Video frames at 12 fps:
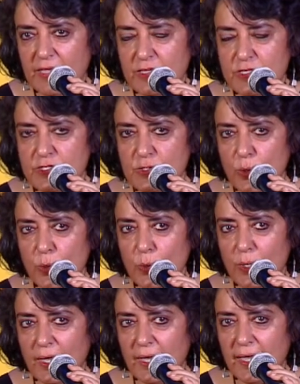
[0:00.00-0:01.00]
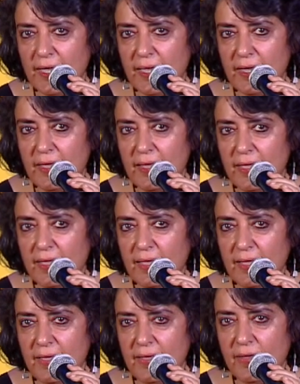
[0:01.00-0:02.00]
So
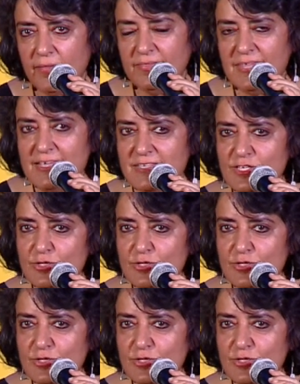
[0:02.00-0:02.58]
these